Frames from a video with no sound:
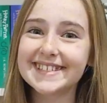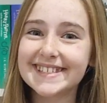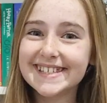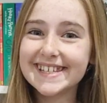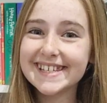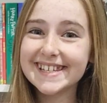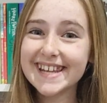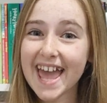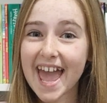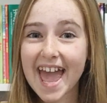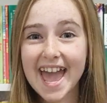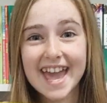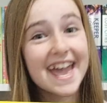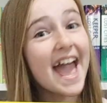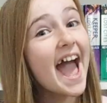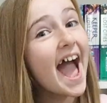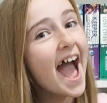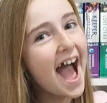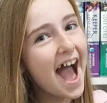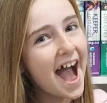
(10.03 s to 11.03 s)
Today
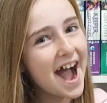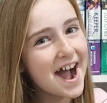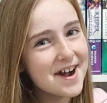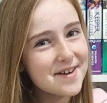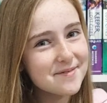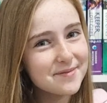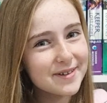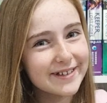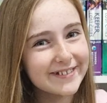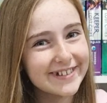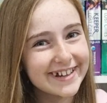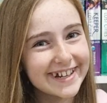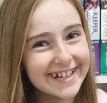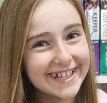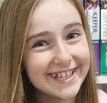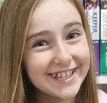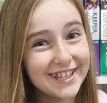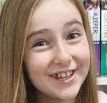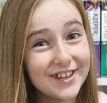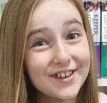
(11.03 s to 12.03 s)
I'll be
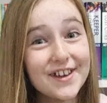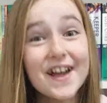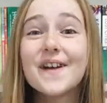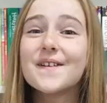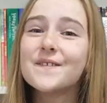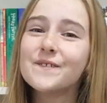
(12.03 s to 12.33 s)
reading you